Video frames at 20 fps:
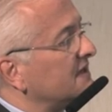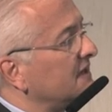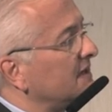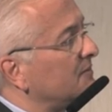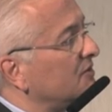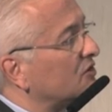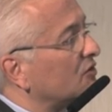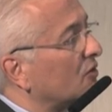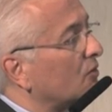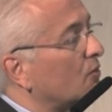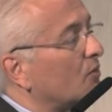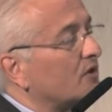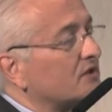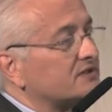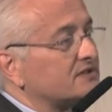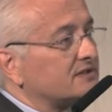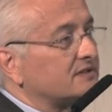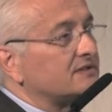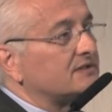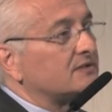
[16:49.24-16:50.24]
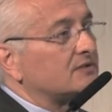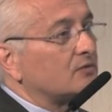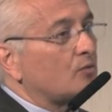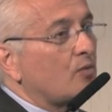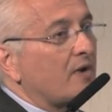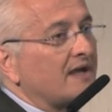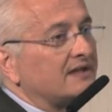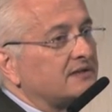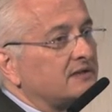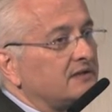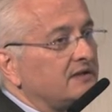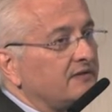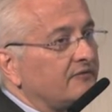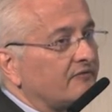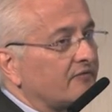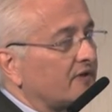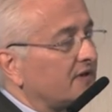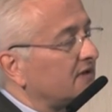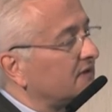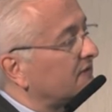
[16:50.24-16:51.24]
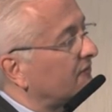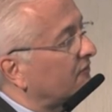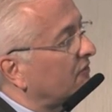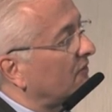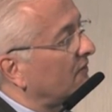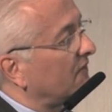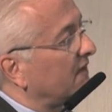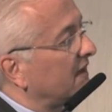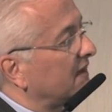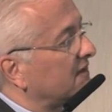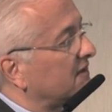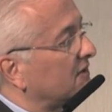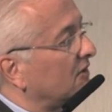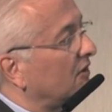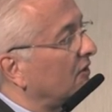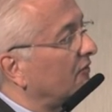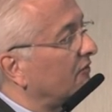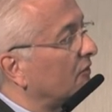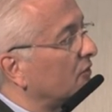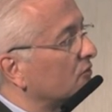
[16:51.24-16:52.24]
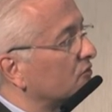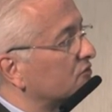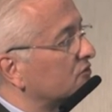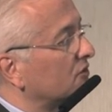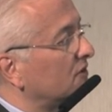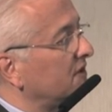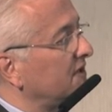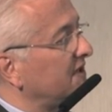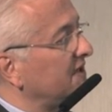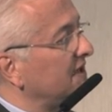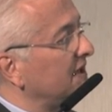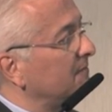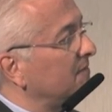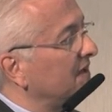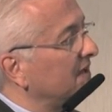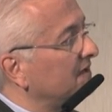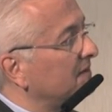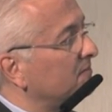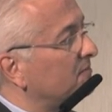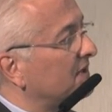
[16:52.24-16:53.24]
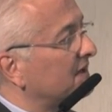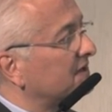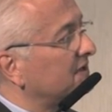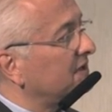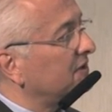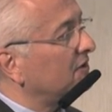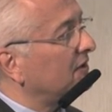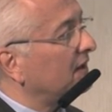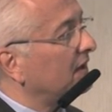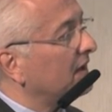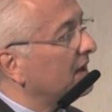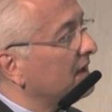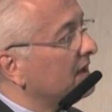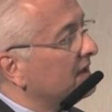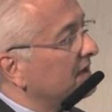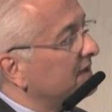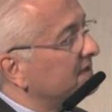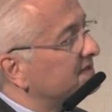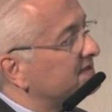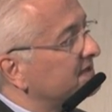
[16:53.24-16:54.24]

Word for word: inhibitor was quite different from that of ruxolitinib, and in particular, it